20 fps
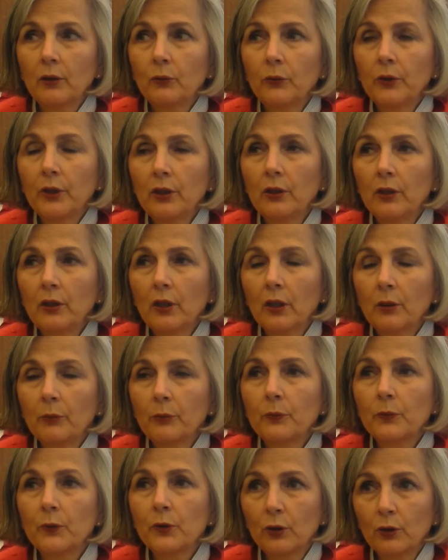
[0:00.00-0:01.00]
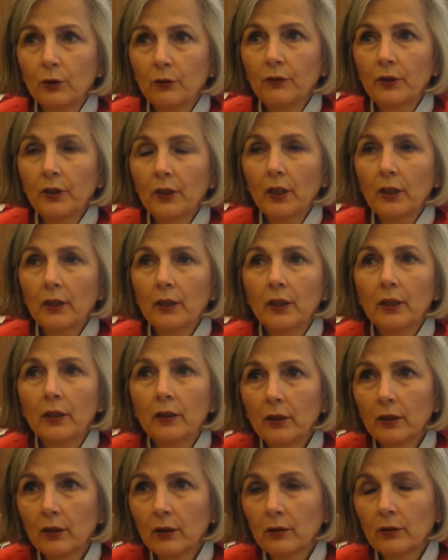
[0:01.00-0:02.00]
We observe it. I think
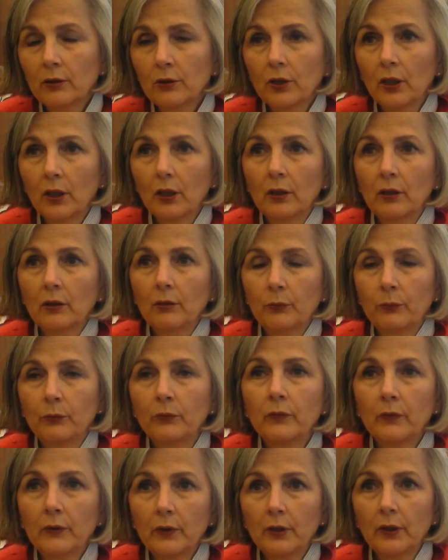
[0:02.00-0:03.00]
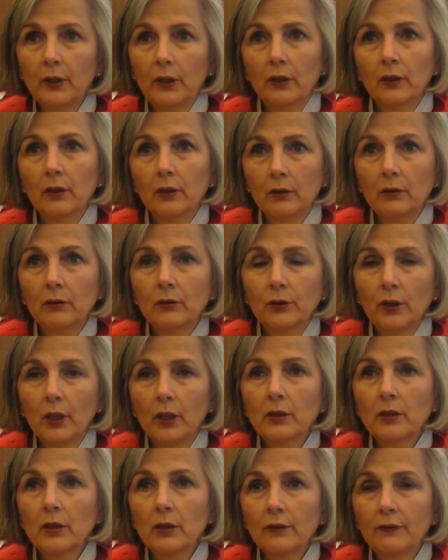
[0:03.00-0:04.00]
they're trying they're
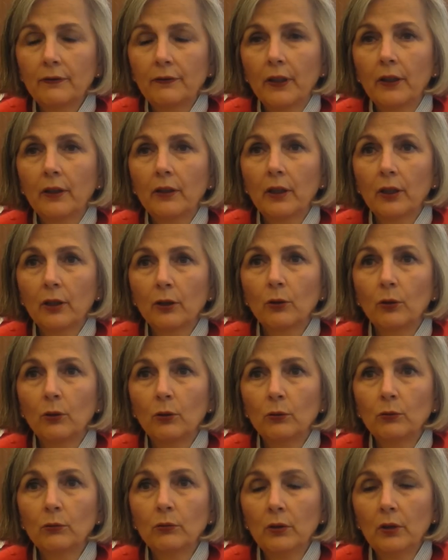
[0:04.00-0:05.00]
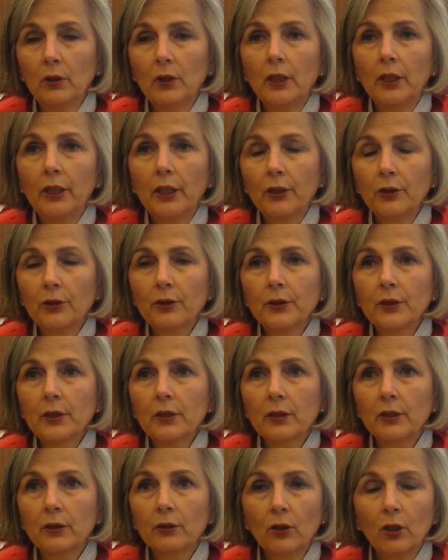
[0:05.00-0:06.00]
trying to defend their own
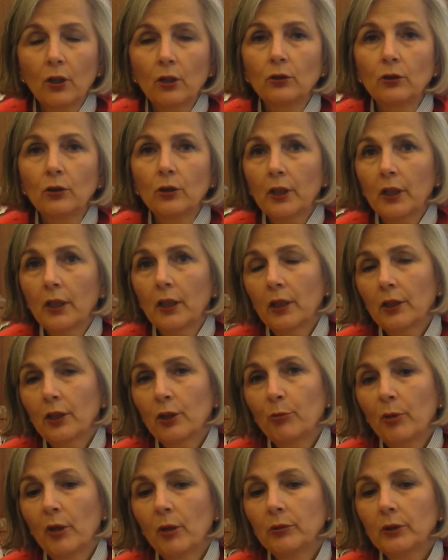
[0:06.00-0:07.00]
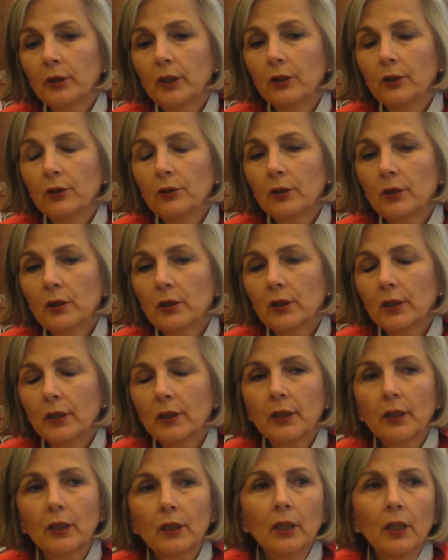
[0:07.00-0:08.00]
interest. They're not looking at the public interest. I
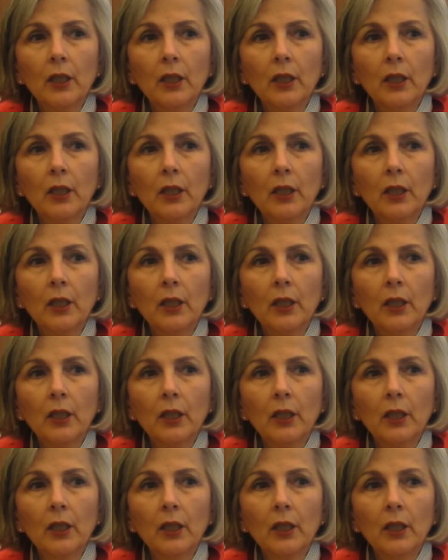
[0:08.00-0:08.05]
think